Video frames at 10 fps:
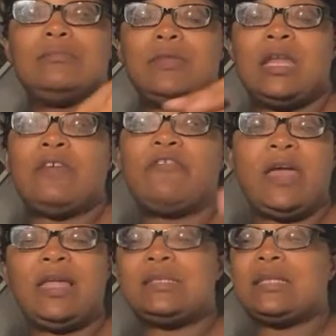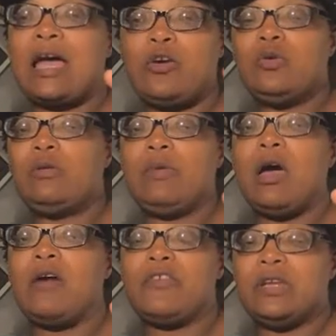and the fan is not cooling me
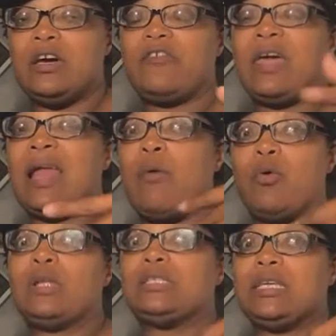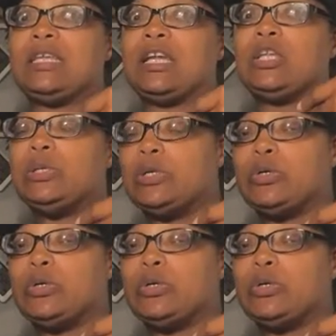off enough, and I want it to get a little